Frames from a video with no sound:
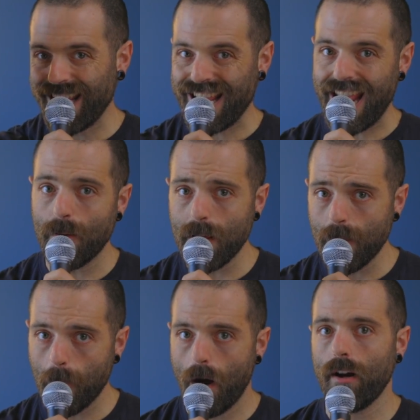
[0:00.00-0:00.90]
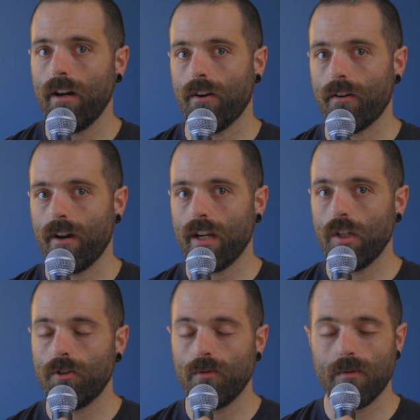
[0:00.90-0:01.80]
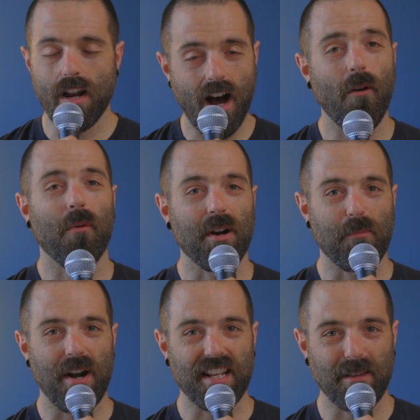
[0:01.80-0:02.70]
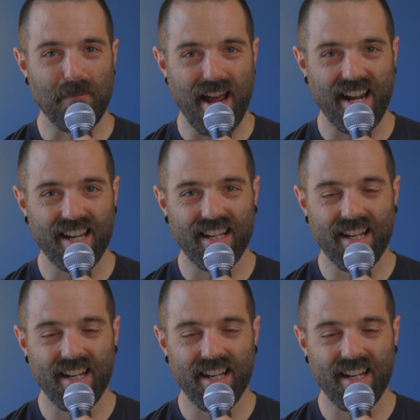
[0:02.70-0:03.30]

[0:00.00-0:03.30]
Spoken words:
gaming monitor and you do not want to break the bank,